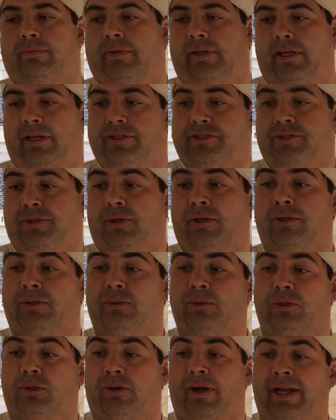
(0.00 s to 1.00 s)

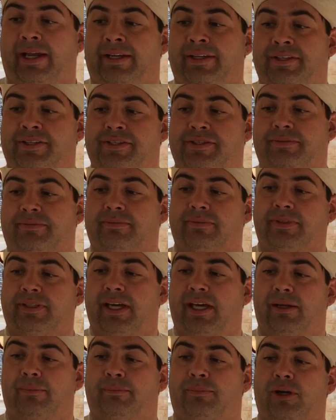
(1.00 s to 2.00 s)
Historical grains
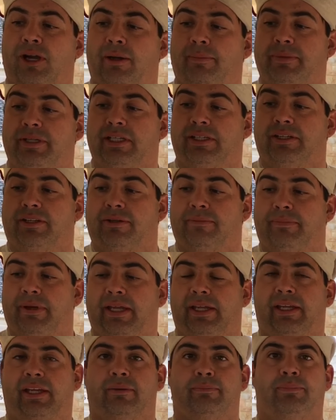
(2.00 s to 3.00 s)
kind of brought me into the
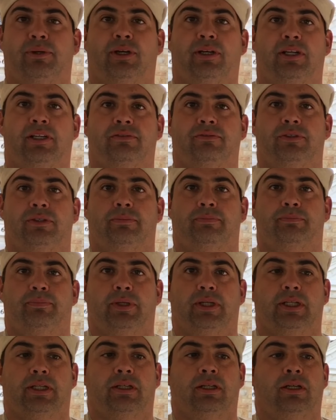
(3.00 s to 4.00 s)
baking part of it,
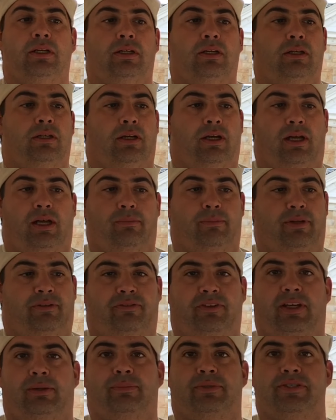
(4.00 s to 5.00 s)
but my
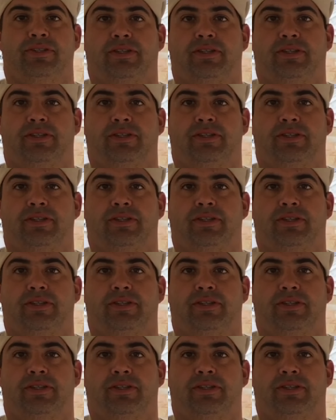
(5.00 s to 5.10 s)
family's